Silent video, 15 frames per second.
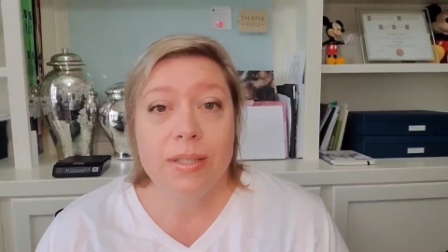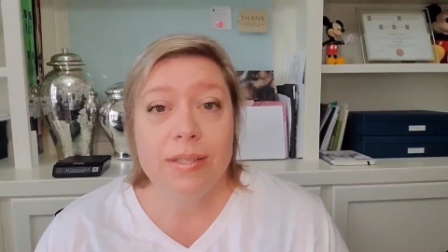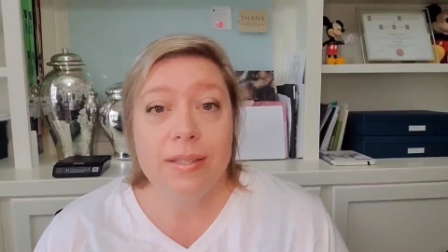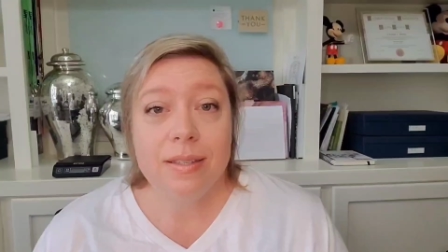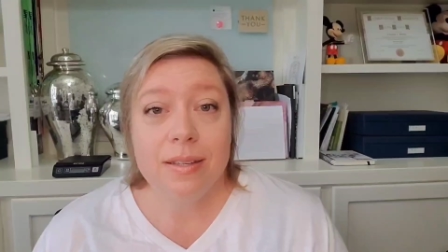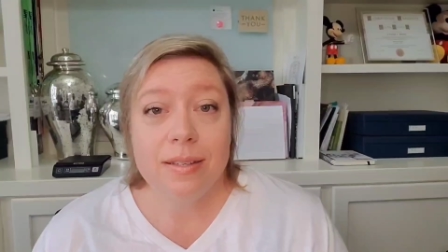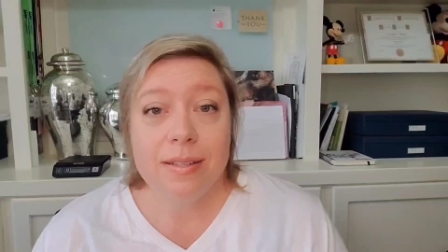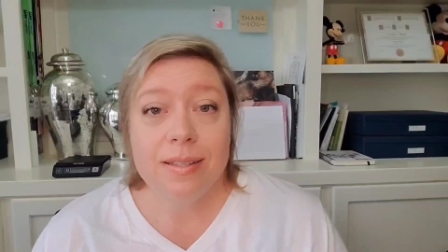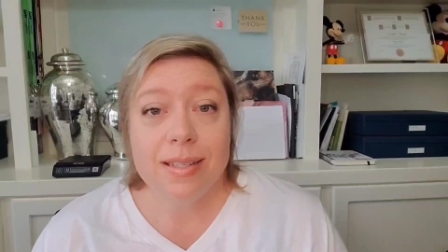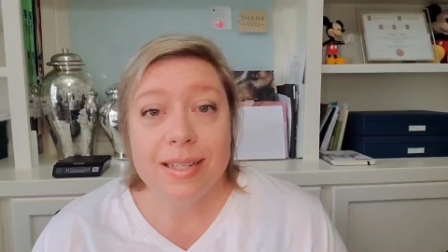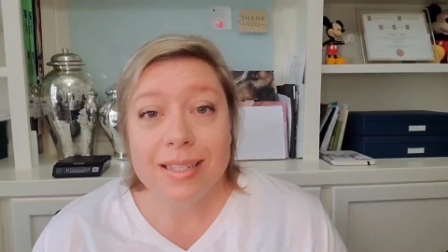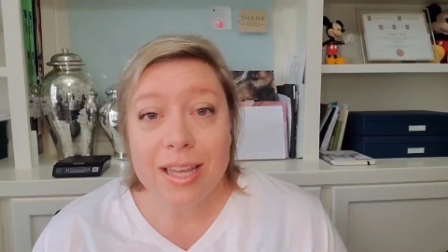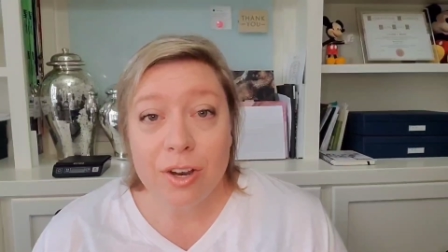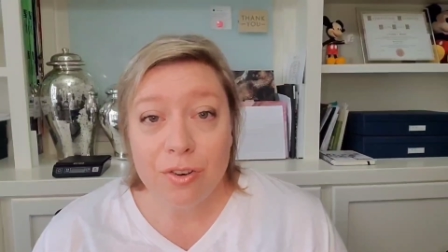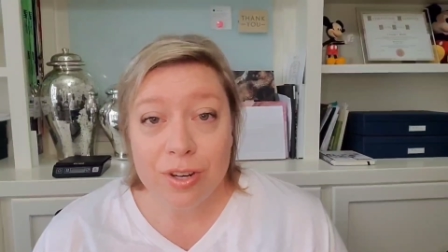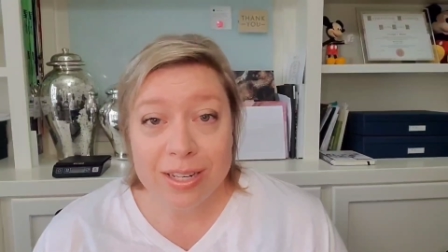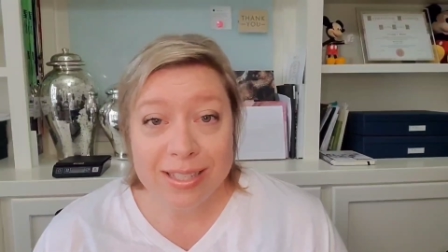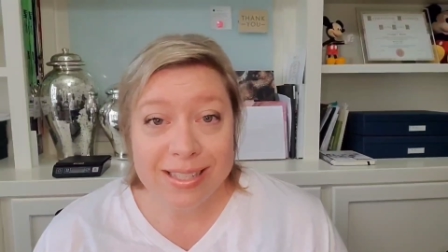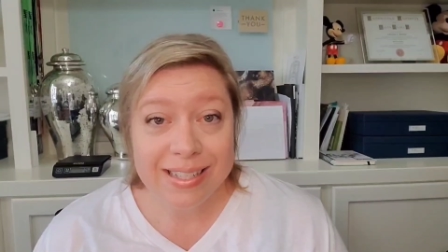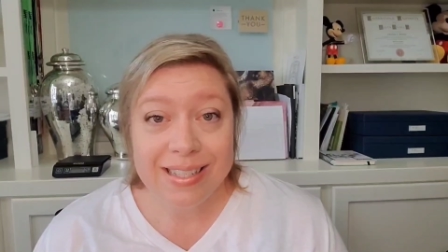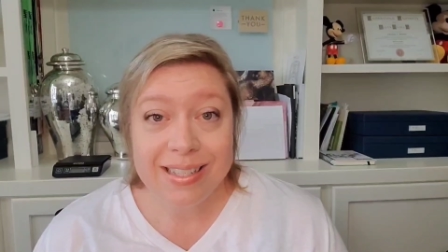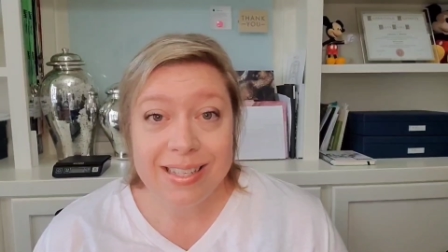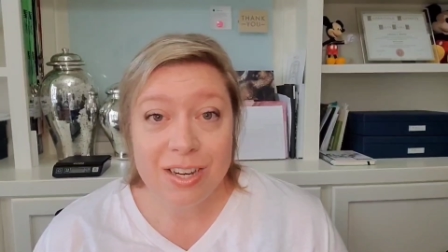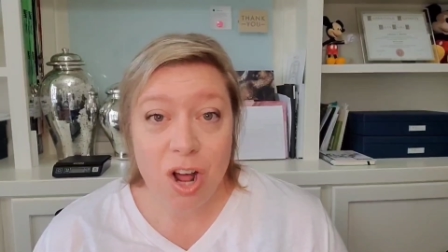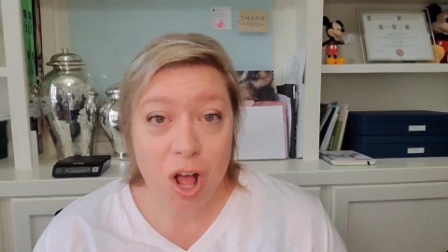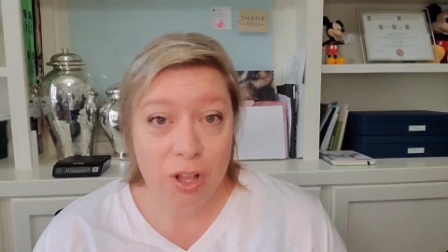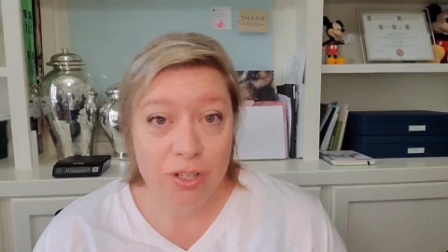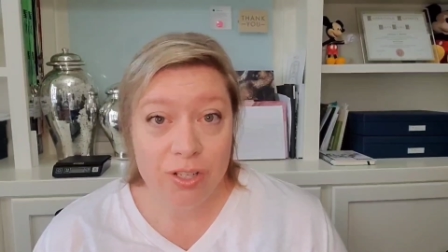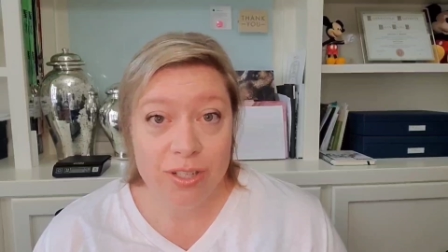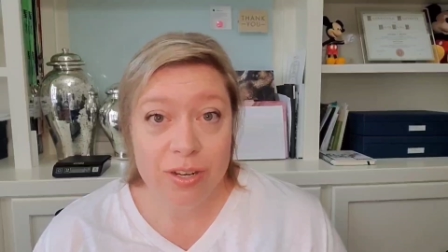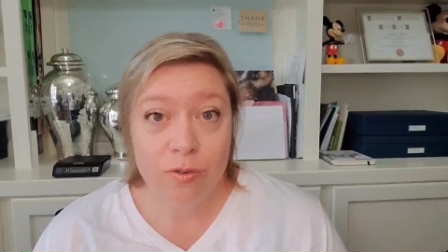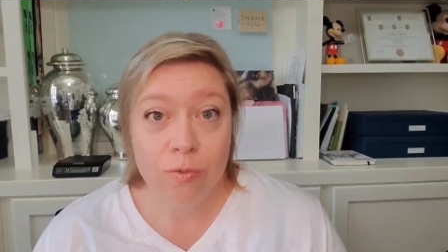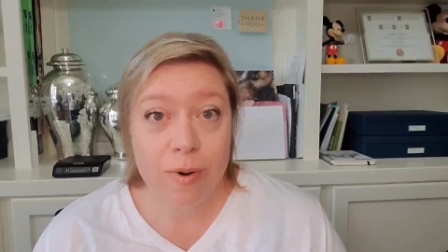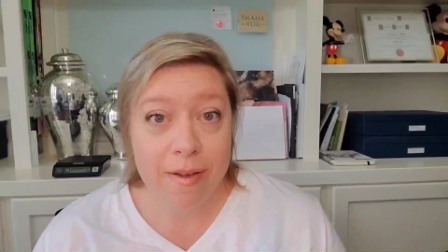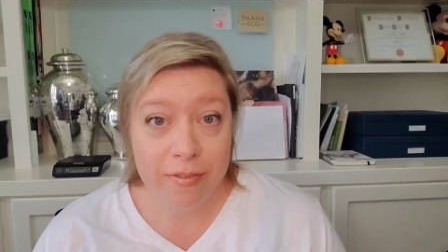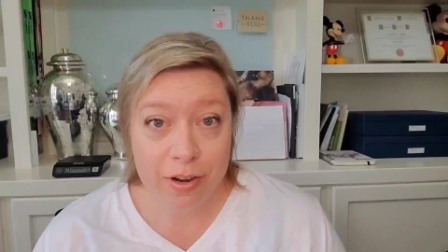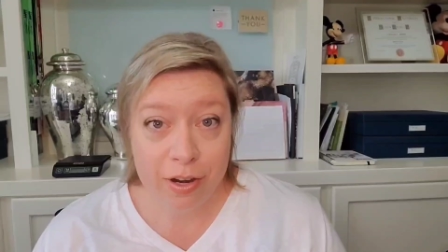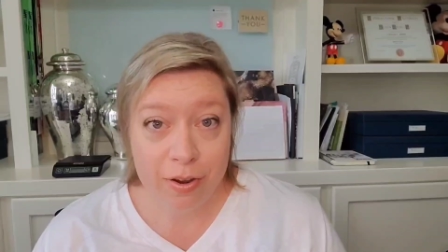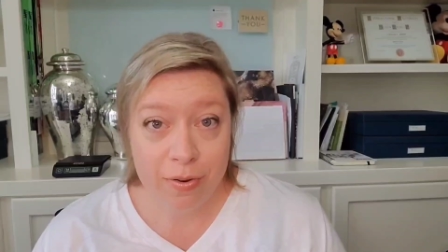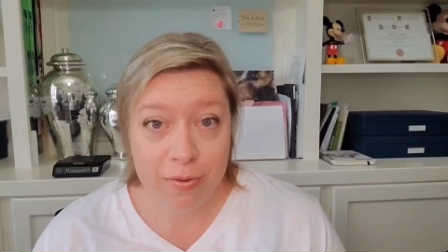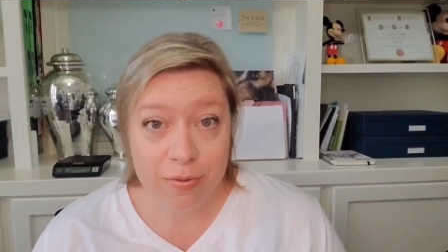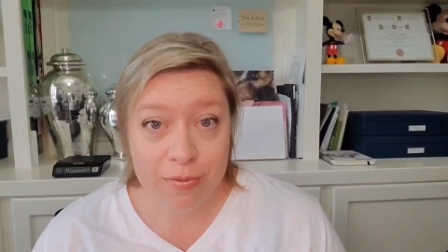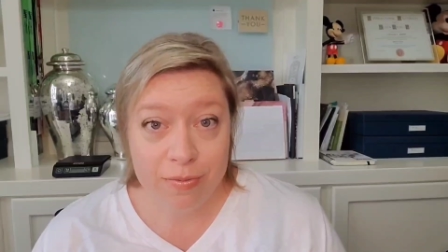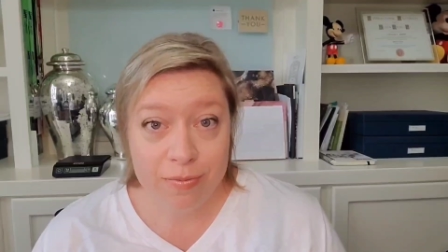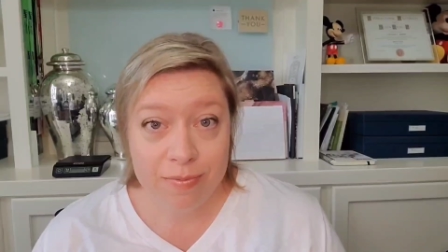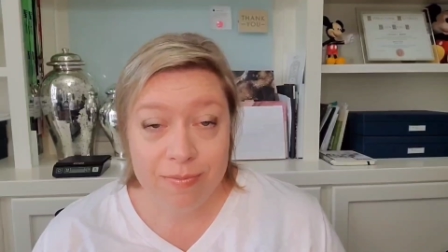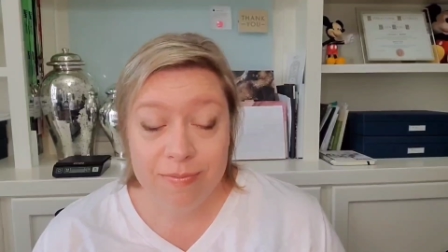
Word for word: was $660 in revenue,